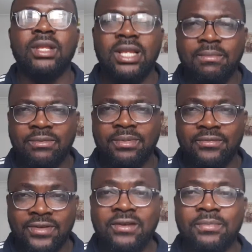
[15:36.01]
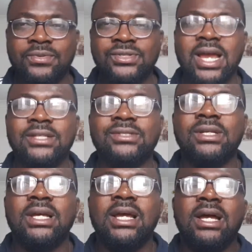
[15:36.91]
Let me be very precise.
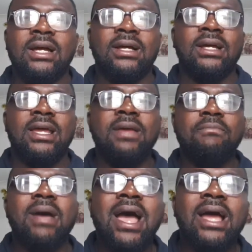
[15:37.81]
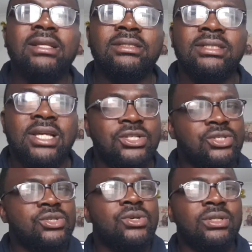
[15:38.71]
A man is
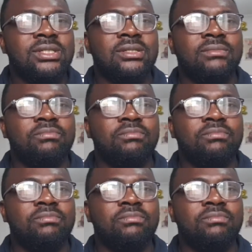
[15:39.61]
not